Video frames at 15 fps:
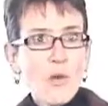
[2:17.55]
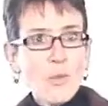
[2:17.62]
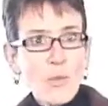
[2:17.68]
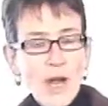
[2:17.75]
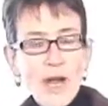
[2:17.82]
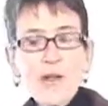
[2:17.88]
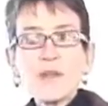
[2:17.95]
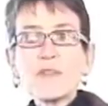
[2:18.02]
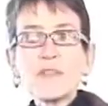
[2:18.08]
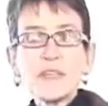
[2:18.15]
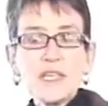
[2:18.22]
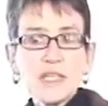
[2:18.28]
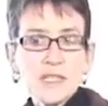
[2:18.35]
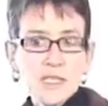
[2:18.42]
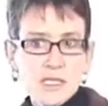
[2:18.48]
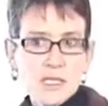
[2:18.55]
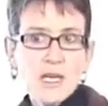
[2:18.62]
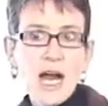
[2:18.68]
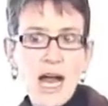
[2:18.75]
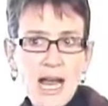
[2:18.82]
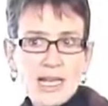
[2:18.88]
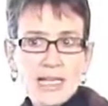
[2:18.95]
where these
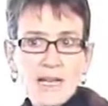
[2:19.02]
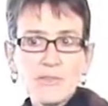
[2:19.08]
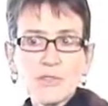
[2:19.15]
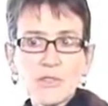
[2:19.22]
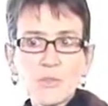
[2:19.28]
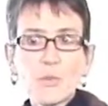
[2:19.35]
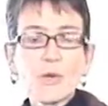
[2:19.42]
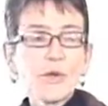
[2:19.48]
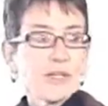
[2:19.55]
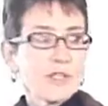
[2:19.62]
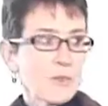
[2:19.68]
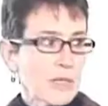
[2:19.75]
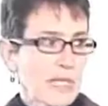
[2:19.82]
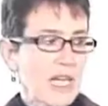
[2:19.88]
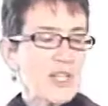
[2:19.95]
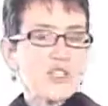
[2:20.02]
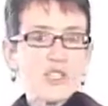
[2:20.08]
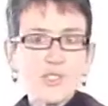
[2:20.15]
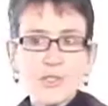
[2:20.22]
high levels were in relation